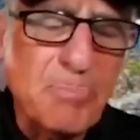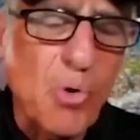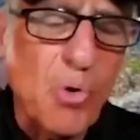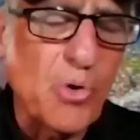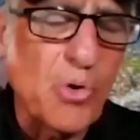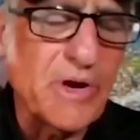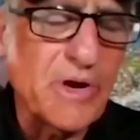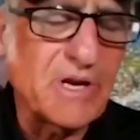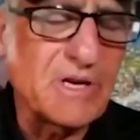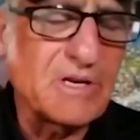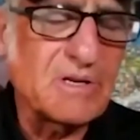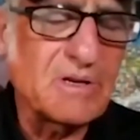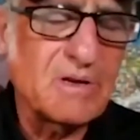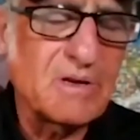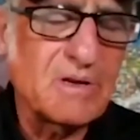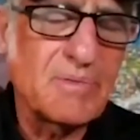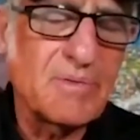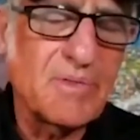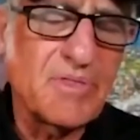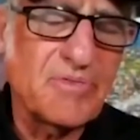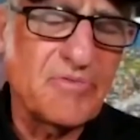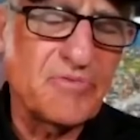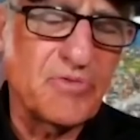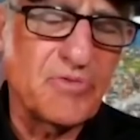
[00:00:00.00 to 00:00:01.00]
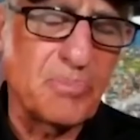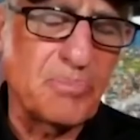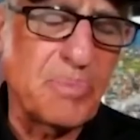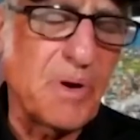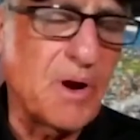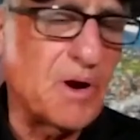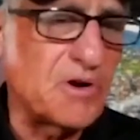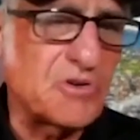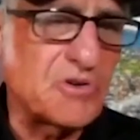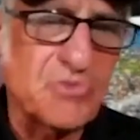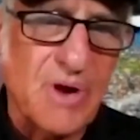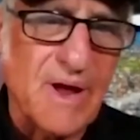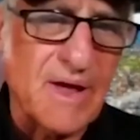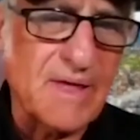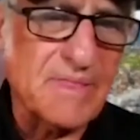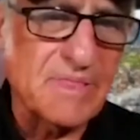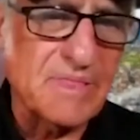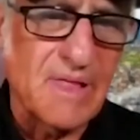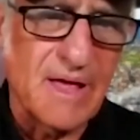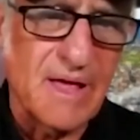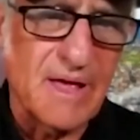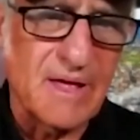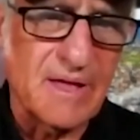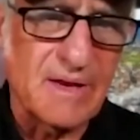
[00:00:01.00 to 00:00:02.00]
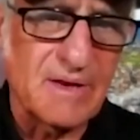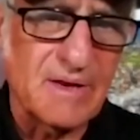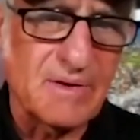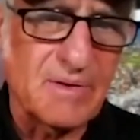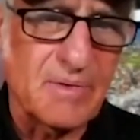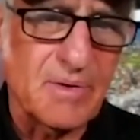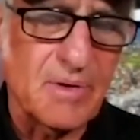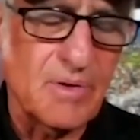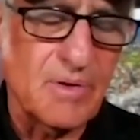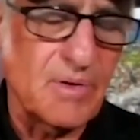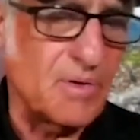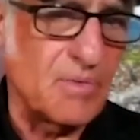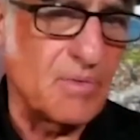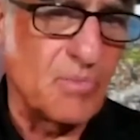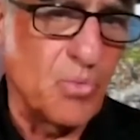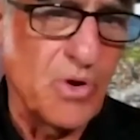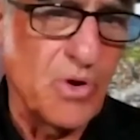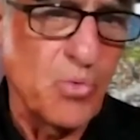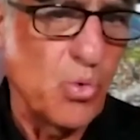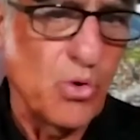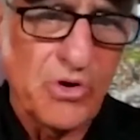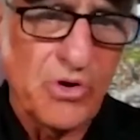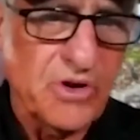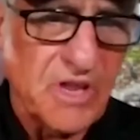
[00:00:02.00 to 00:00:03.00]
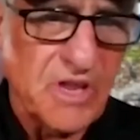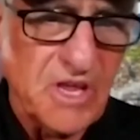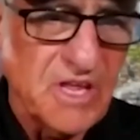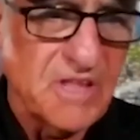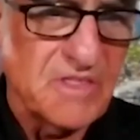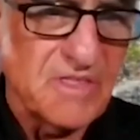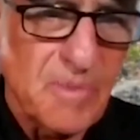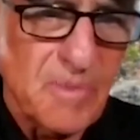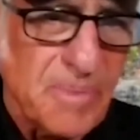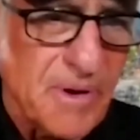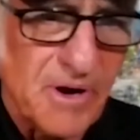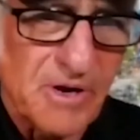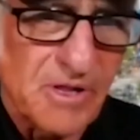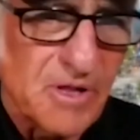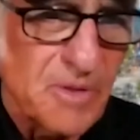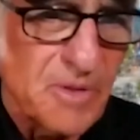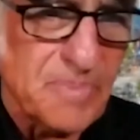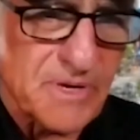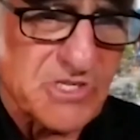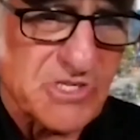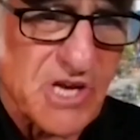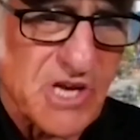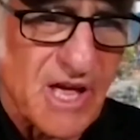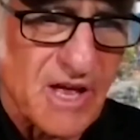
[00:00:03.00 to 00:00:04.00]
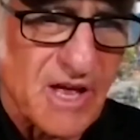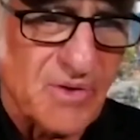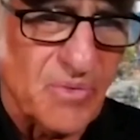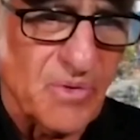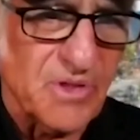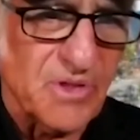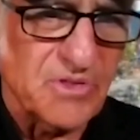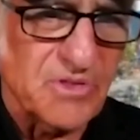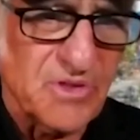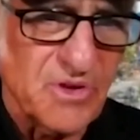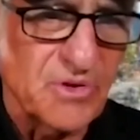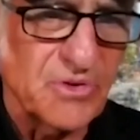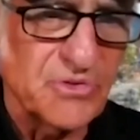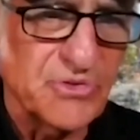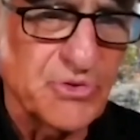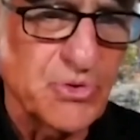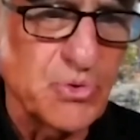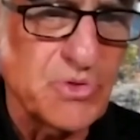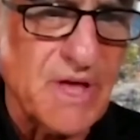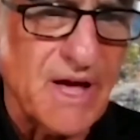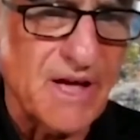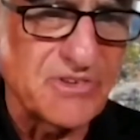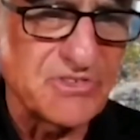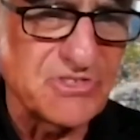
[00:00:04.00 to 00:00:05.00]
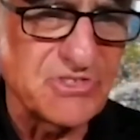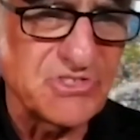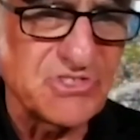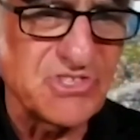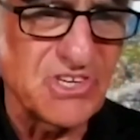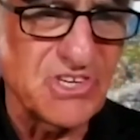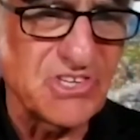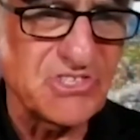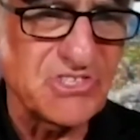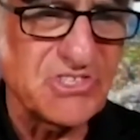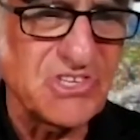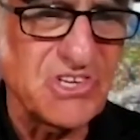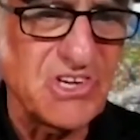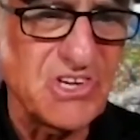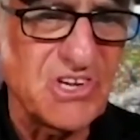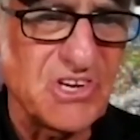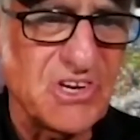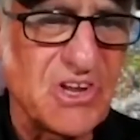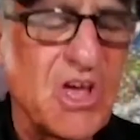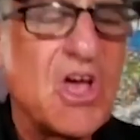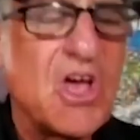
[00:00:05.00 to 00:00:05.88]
point, for paratriathlon, we weren't in the Paralympics yet until 2016.